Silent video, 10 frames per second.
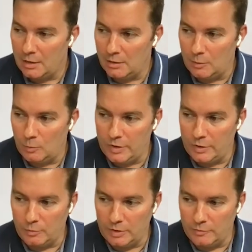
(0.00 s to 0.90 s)

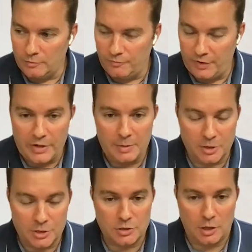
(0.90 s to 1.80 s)
We're very
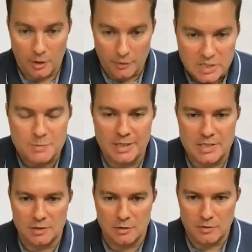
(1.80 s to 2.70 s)
much are expecting,